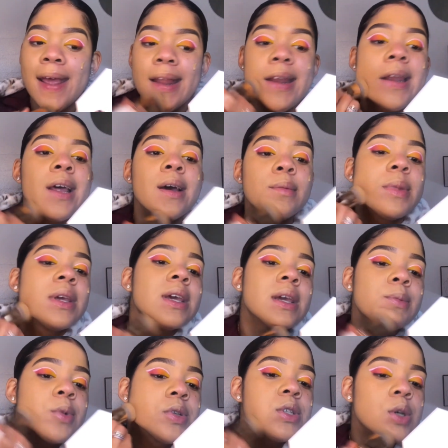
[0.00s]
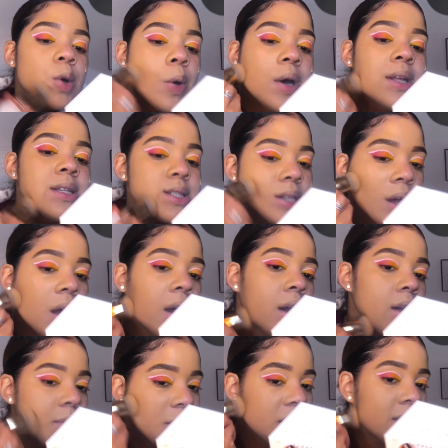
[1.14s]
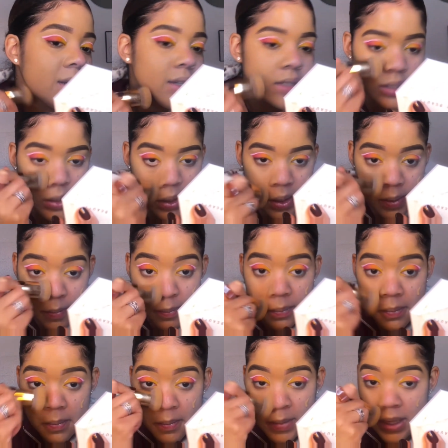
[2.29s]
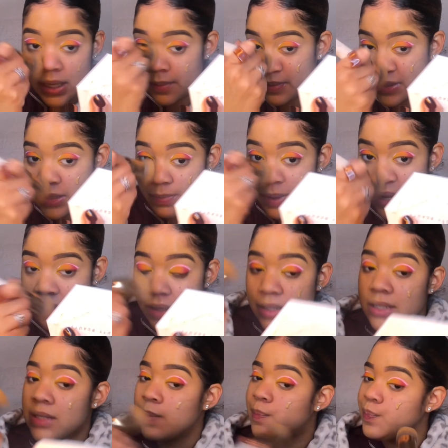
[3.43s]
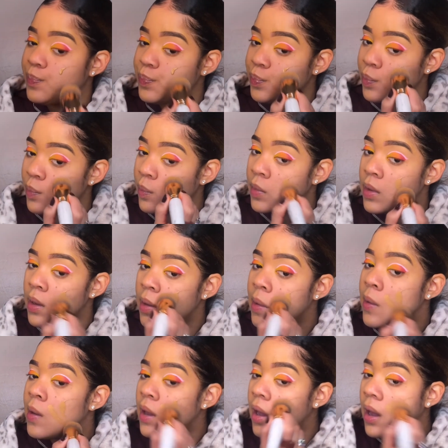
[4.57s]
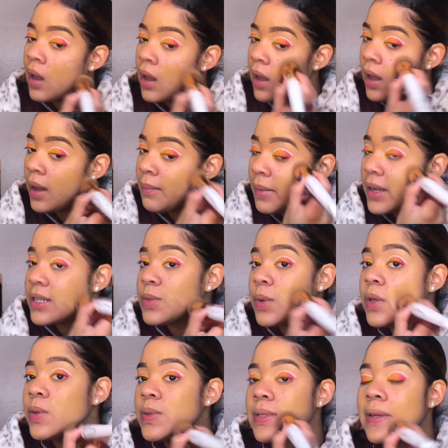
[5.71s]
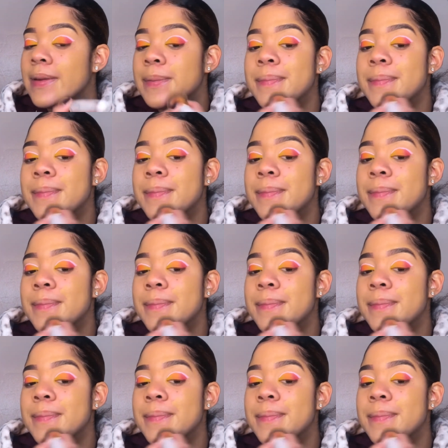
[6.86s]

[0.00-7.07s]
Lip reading: not being able to go outside because makeup expires. I might as well use it.